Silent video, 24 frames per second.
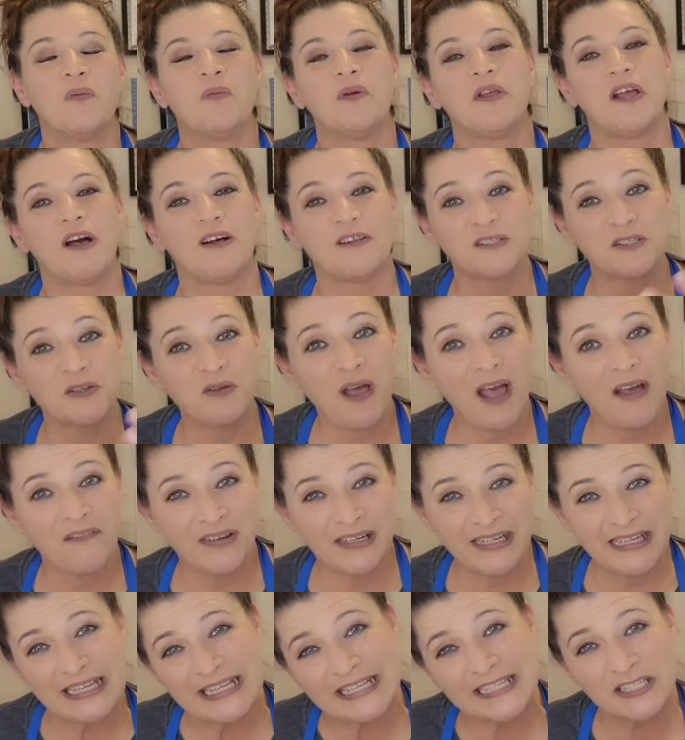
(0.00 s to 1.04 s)
We also have
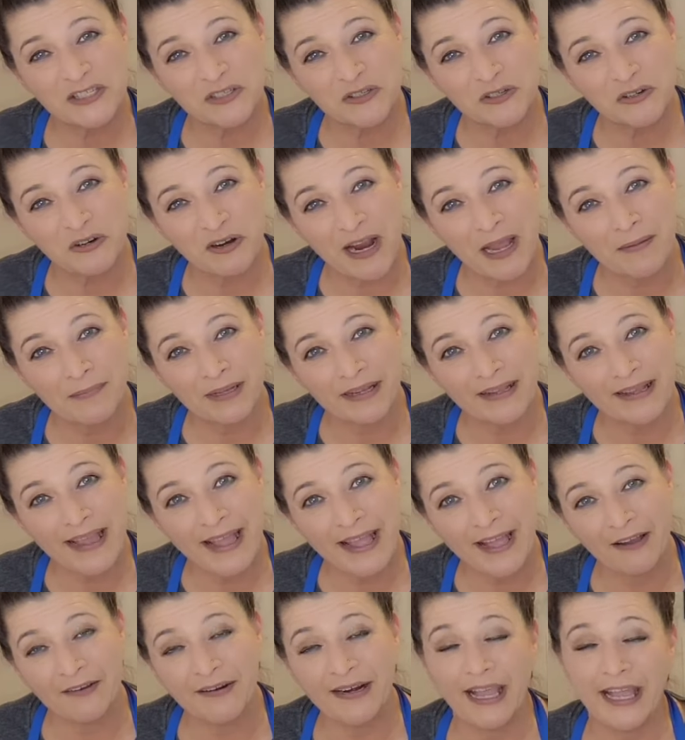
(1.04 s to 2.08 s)
an Instagram
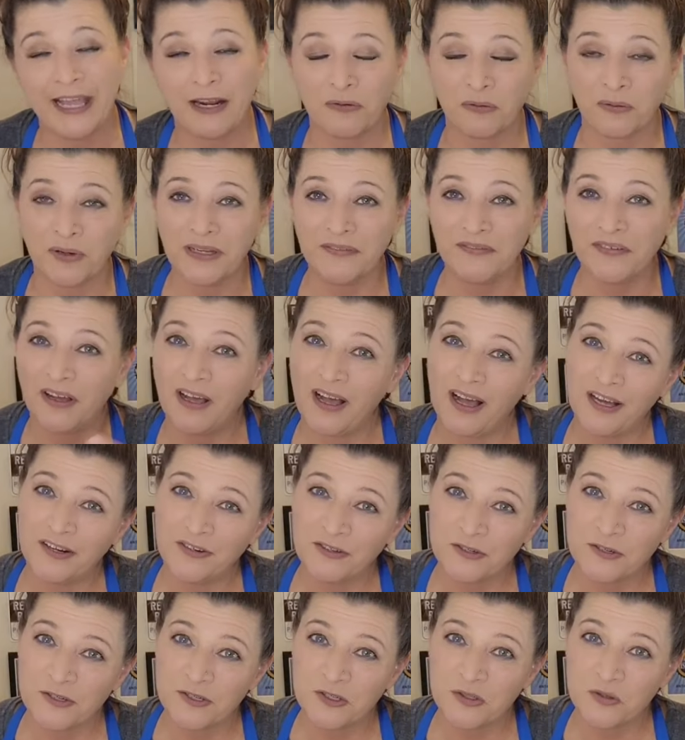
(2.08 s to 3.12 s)
account at Riva
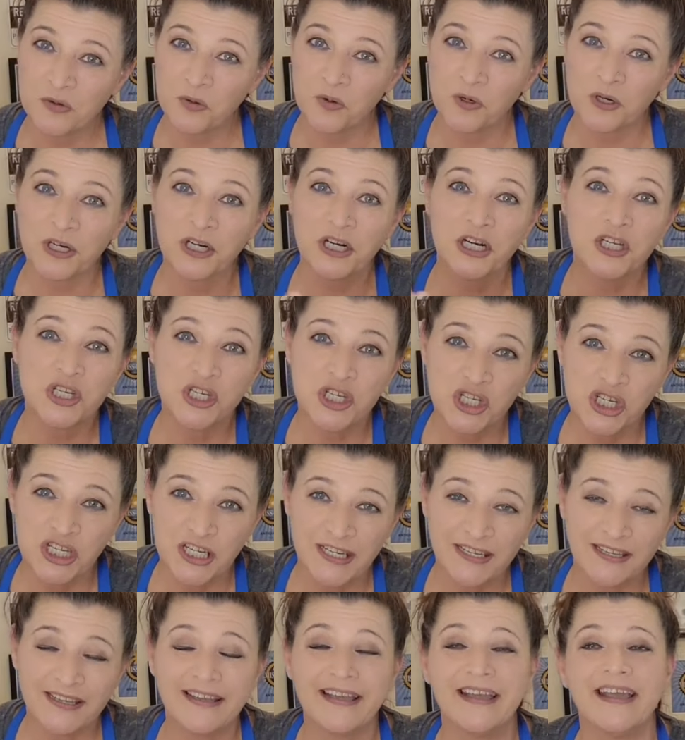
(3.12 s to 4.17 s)
underscore
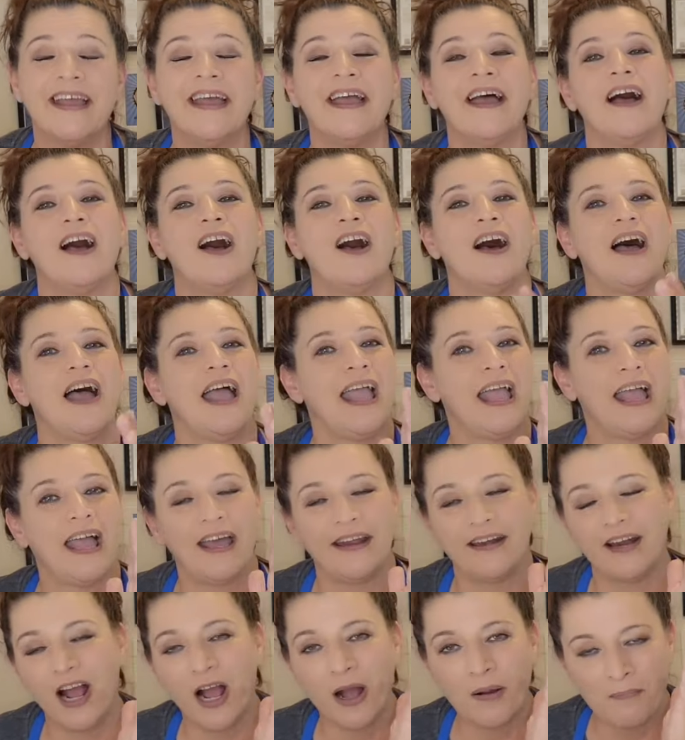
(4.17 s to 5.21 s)
Chic
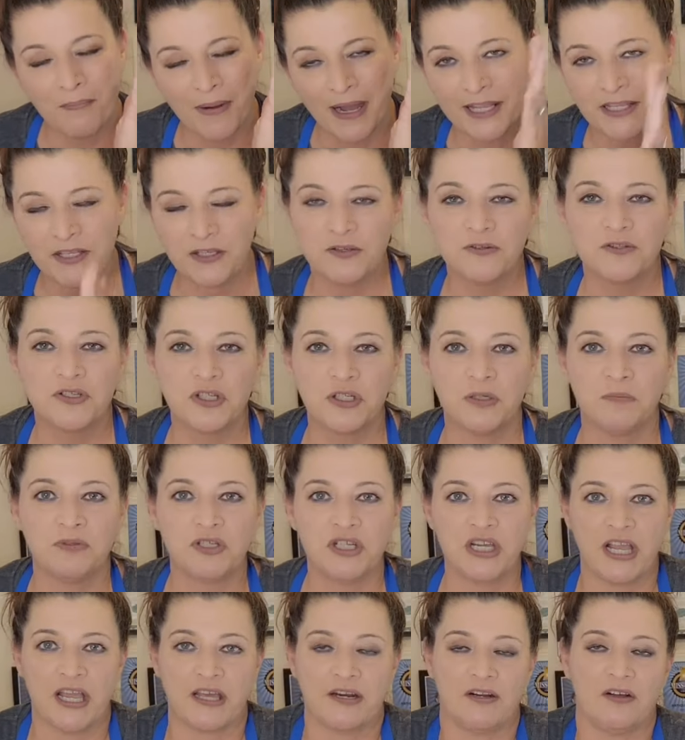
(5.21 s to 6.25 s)
and my YouTube
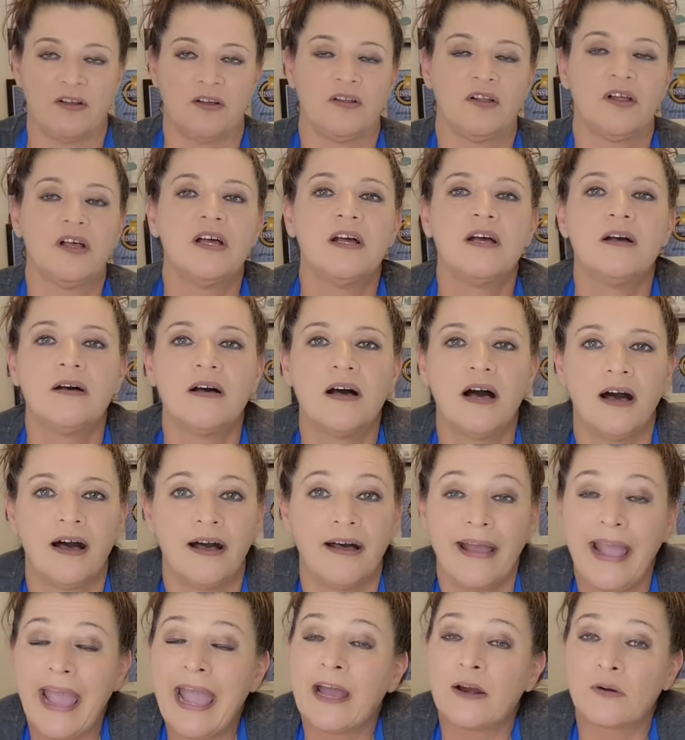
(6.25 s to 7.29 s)
channel
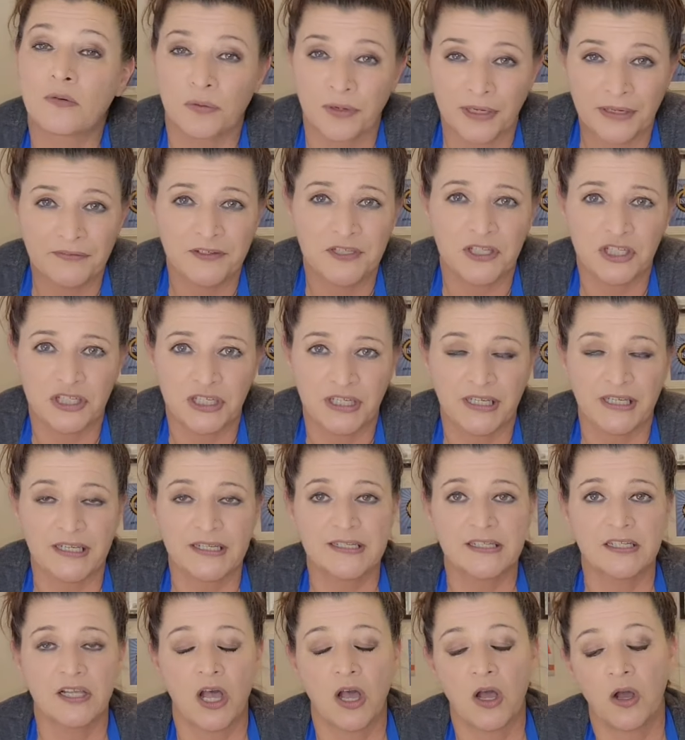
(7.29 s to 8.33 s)
uh, at Riva
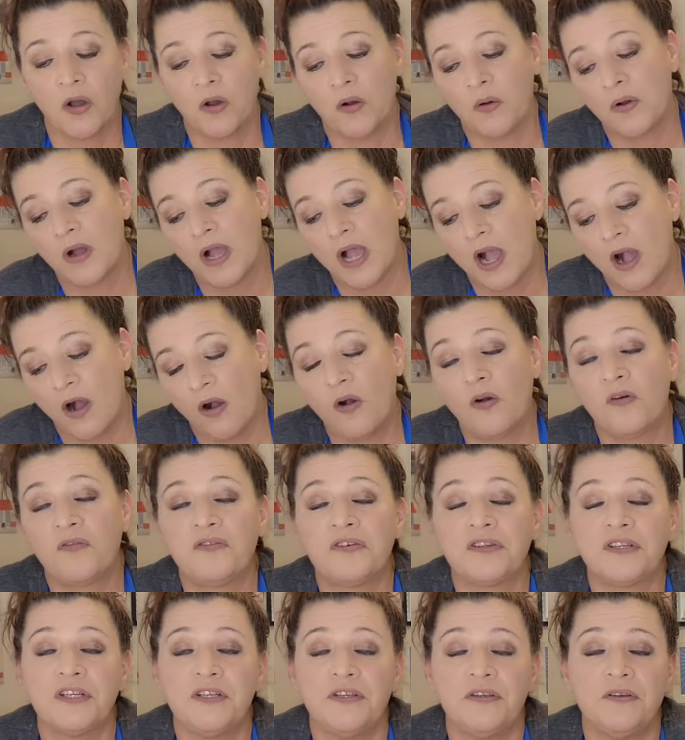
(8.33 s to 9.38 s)
Chic. So
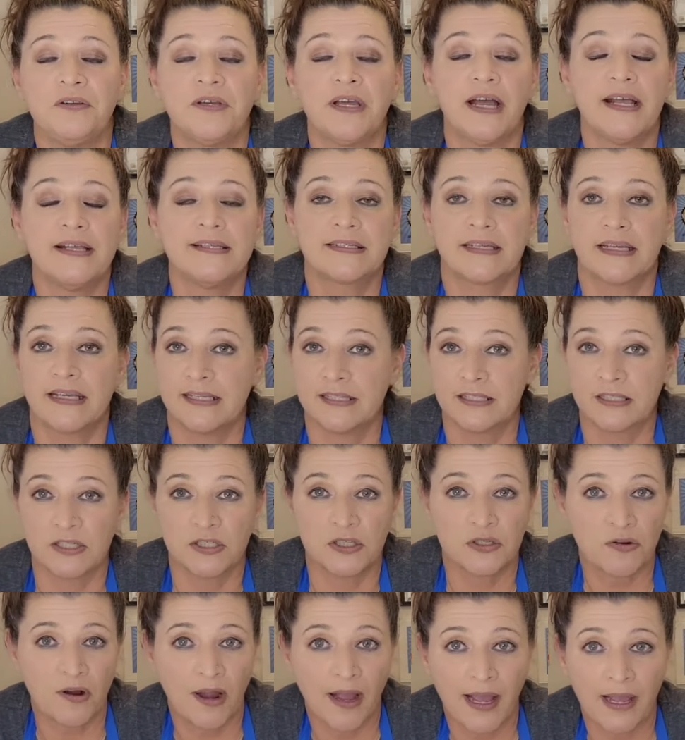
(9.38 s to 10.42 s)
hopefully you guys can
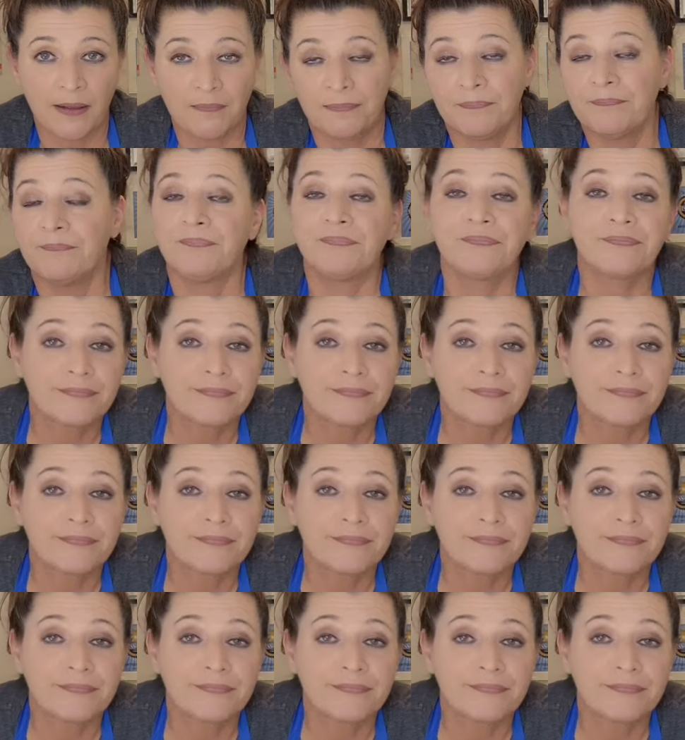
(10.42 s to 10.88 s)
subscribe.